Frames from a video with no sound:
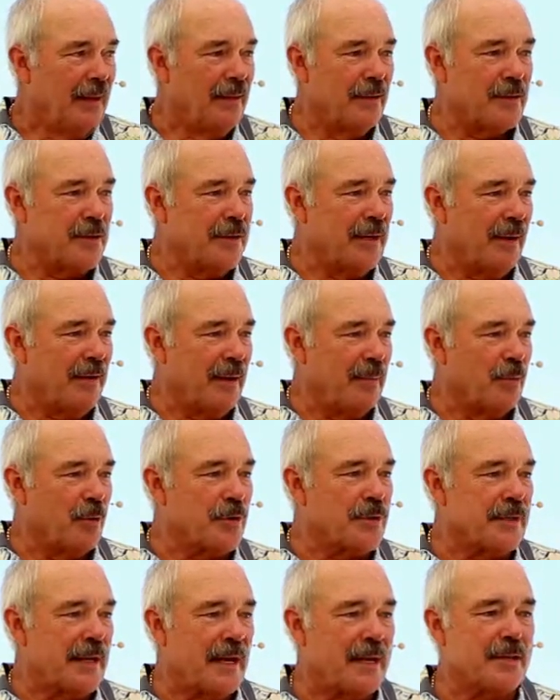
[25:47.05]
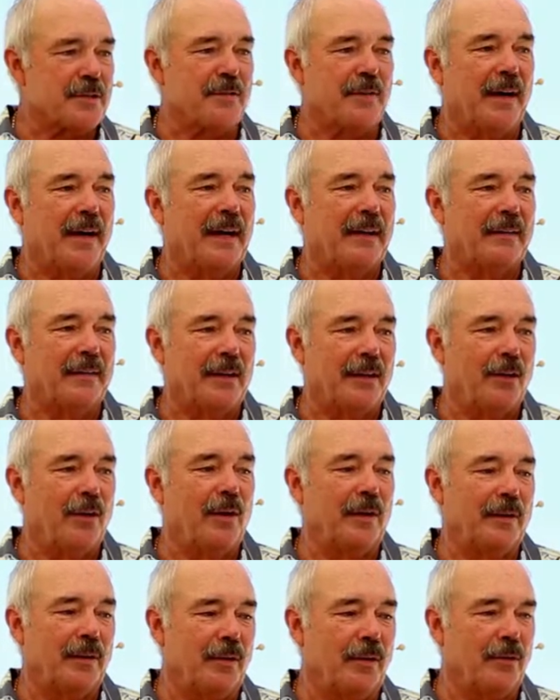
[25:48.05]
There's nothing more satisfying than
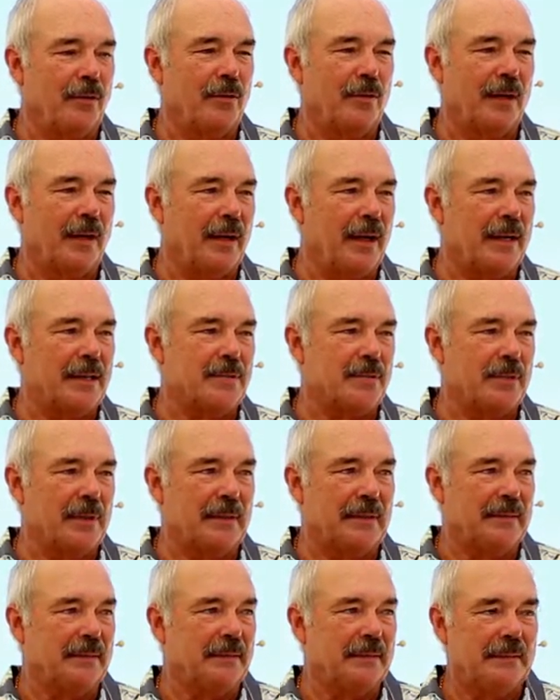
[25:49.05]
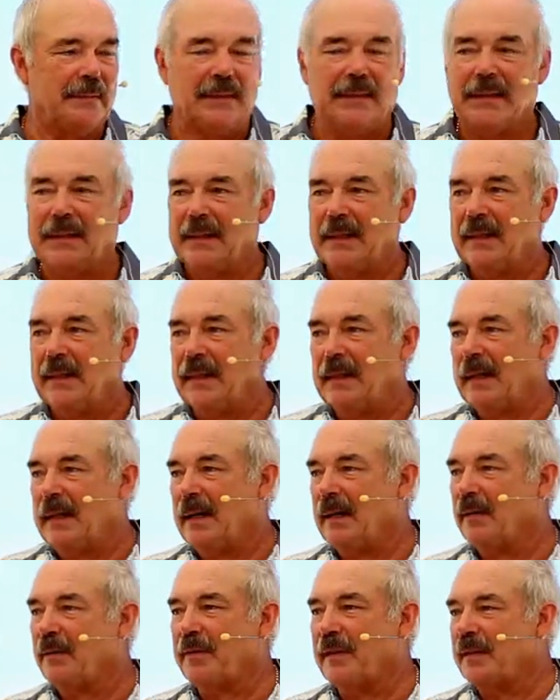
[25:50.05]
knowing that you're doing God's will.
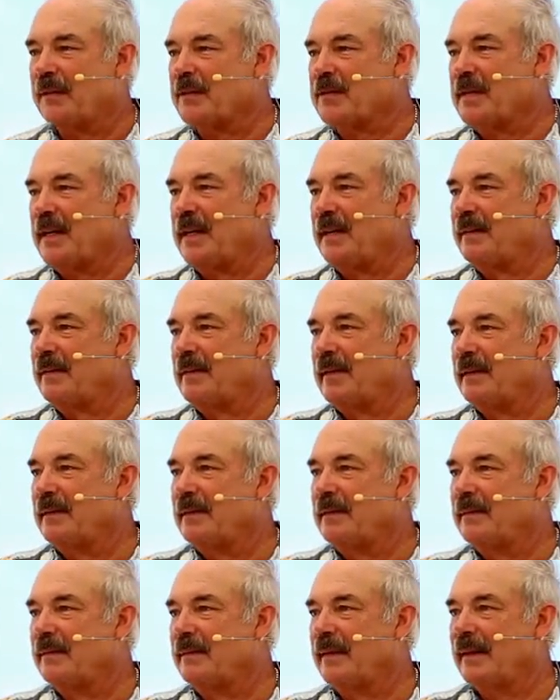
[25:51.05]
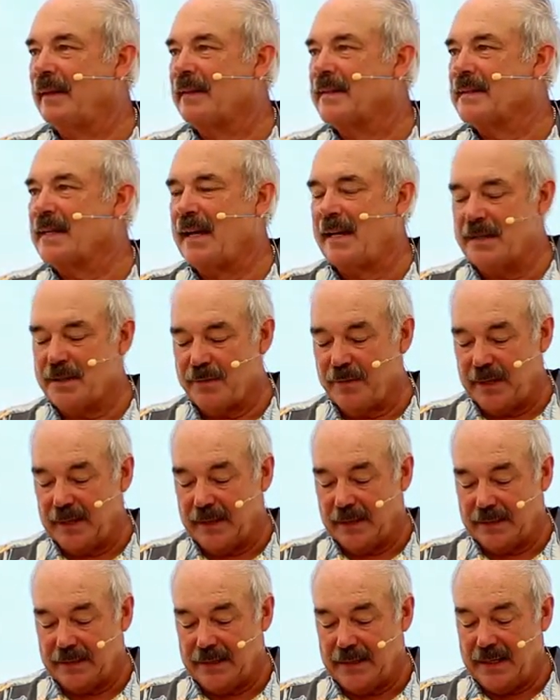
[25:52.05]
I don't think there's anything that can satisfy
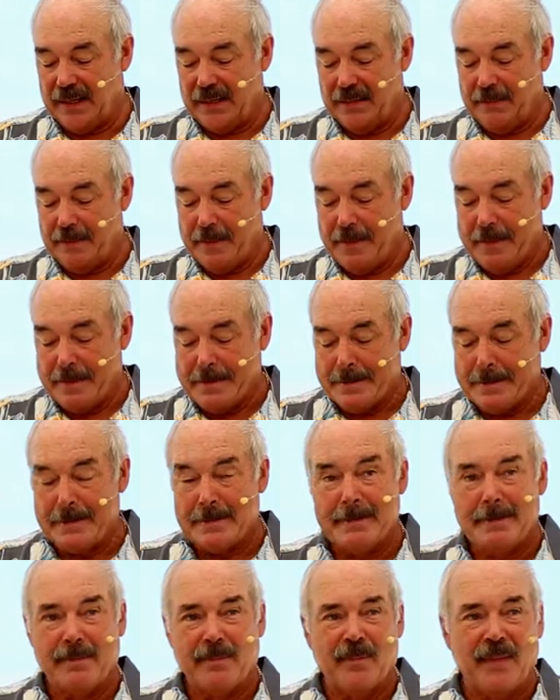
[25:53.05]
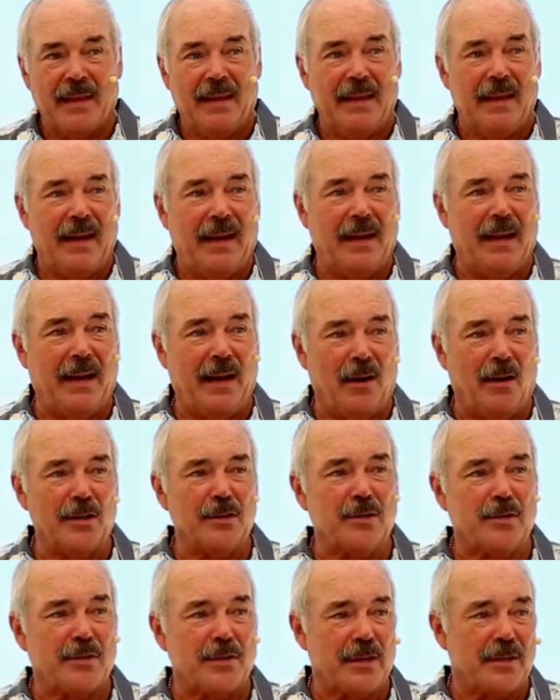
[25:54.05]
like that. And then he
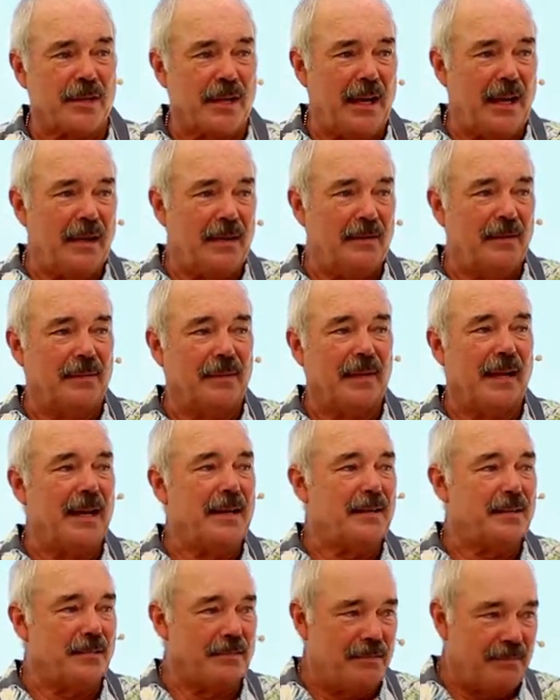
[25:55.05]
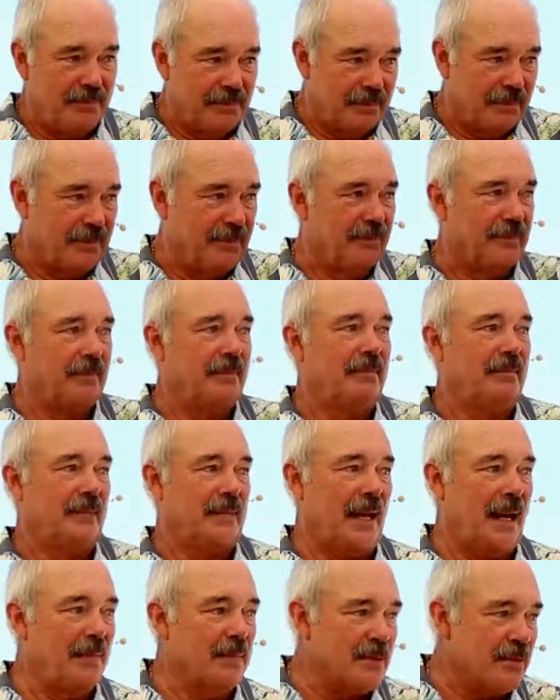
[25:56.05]
also says, hey, guys,
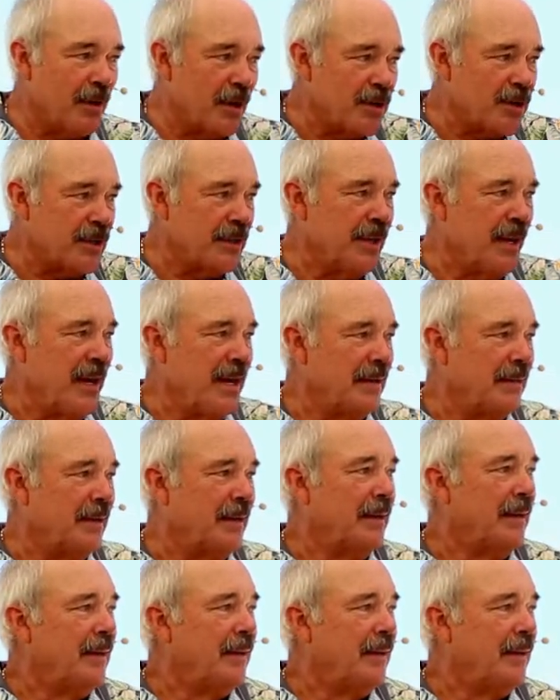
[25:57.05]
time is marching on